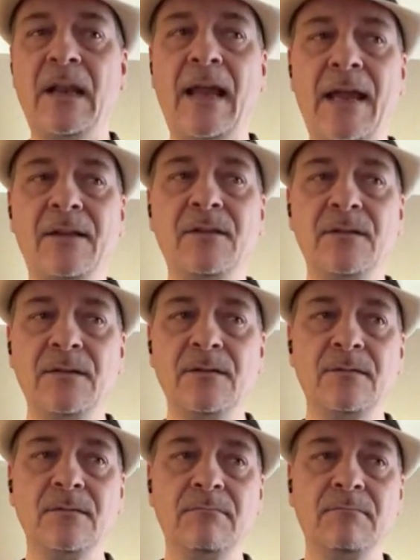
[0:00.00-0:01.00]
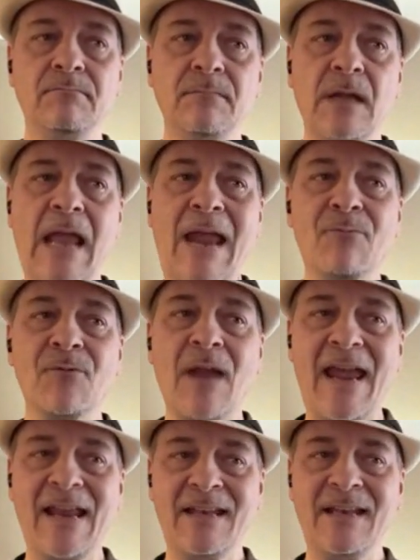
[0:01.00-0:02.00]
and I had to
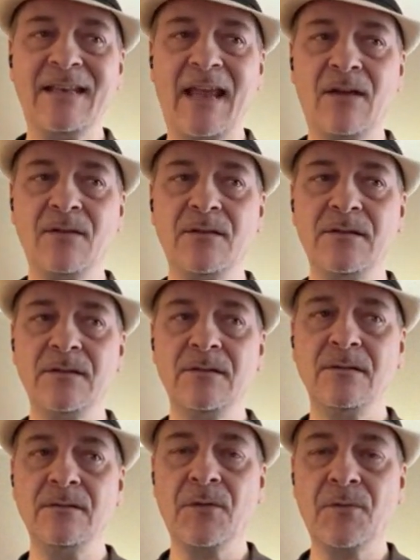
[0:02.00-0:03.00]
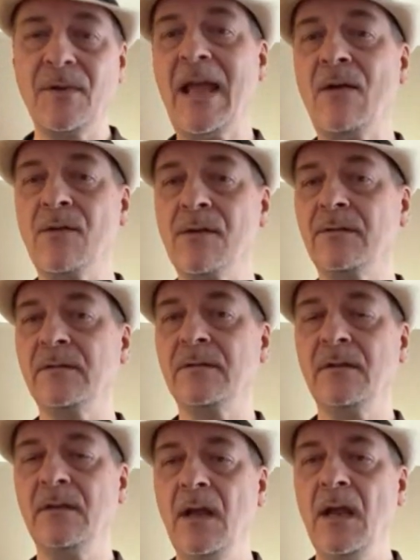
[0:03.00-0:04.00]
edit it down to 3
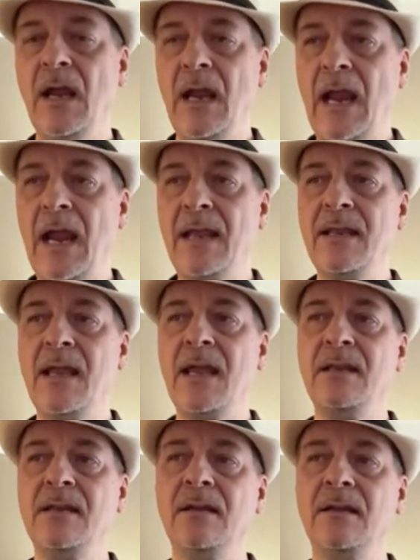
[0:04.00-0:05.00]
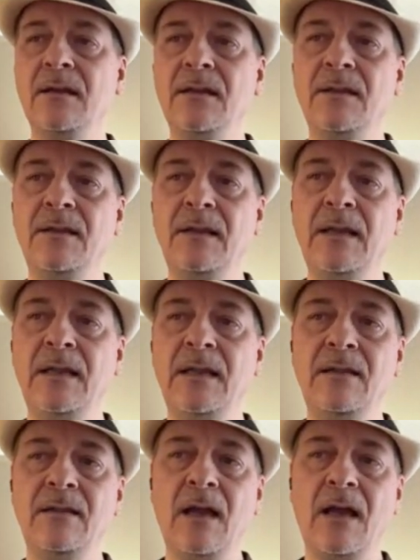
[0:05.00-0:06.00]
hours. And then
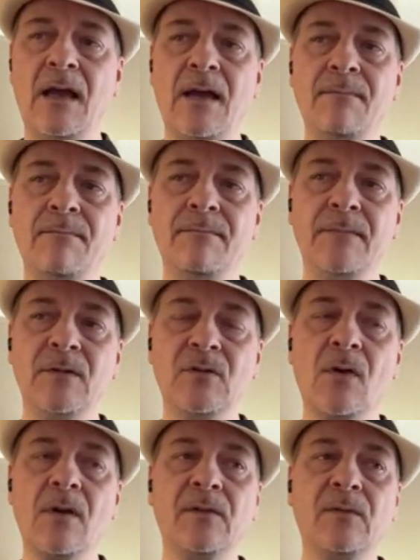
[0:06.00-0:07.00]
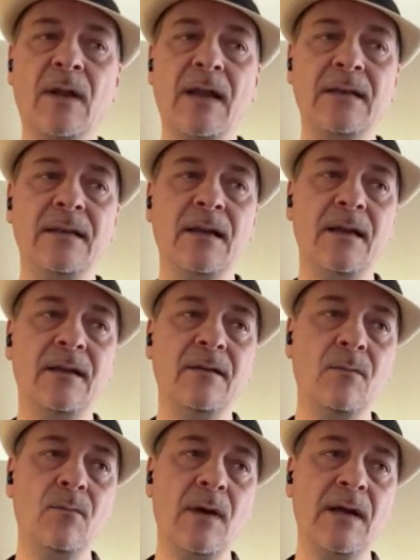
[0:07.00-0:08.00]
the shortest one I did
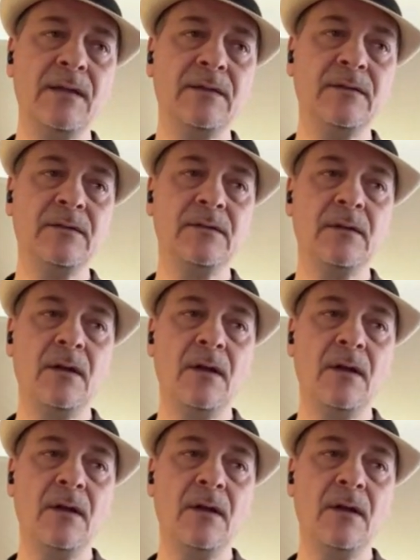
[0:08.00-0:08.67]
was